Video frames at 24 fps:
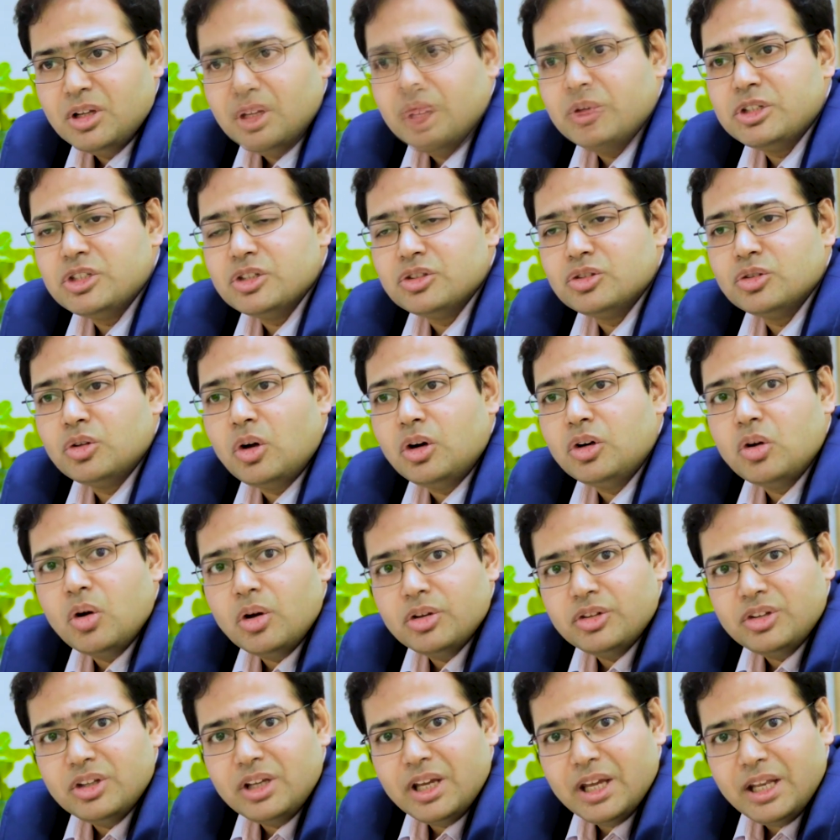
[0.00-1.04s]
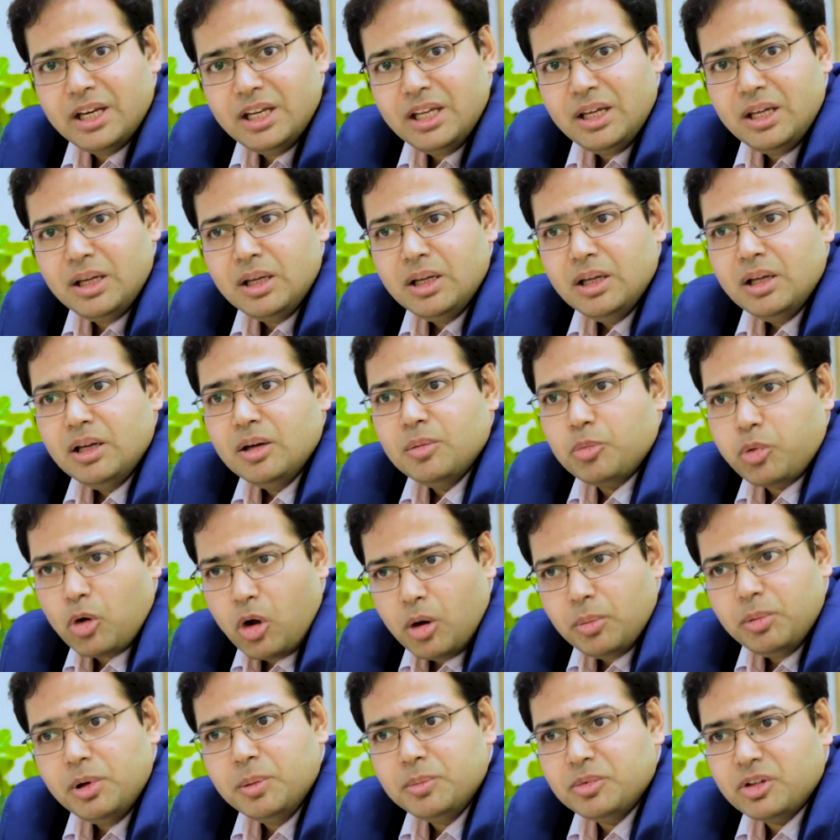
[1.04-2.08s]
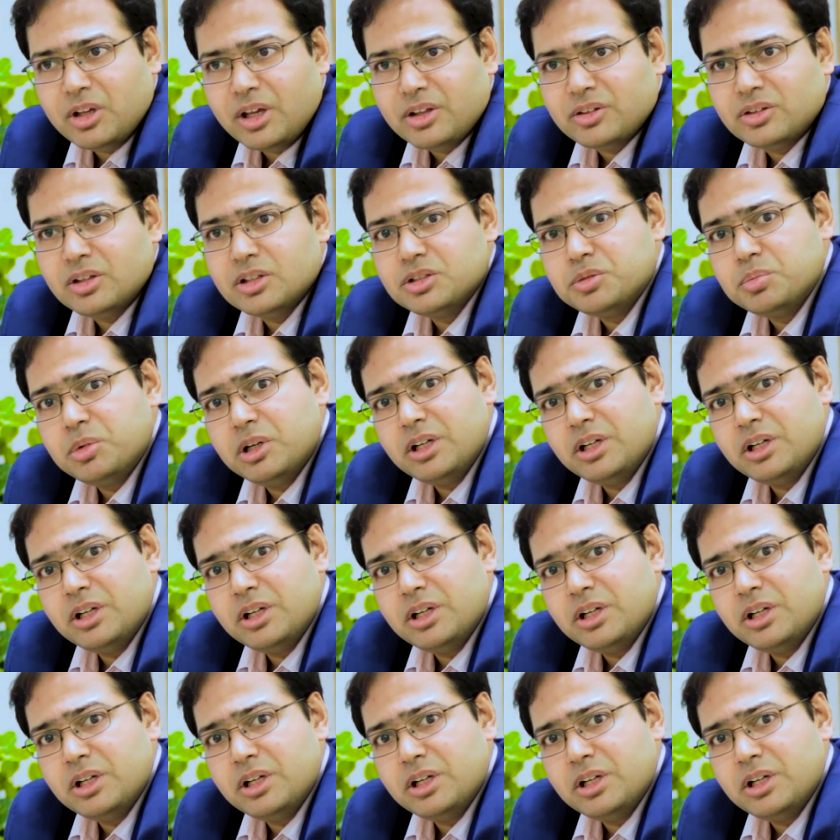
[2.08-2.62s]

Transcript: which is not causing any problems as such,